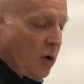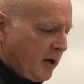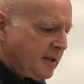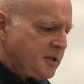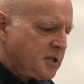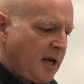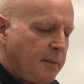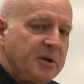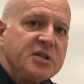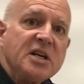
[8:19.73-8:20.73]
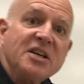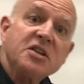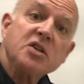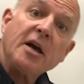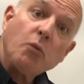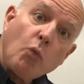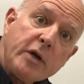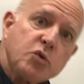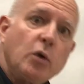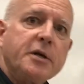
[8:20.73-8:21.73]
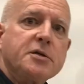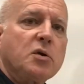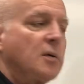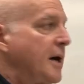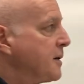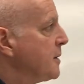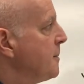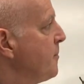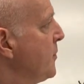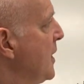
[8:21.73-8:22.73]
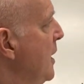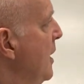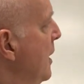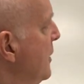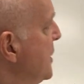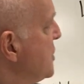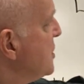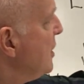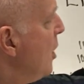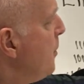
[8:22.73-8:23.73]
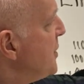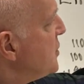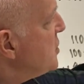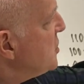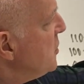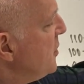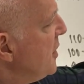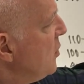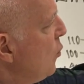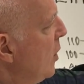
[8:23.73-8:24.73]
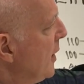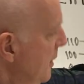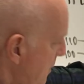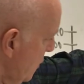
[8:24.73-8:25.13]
look at the statements and decide which one is correct. The slope is 30 to 1.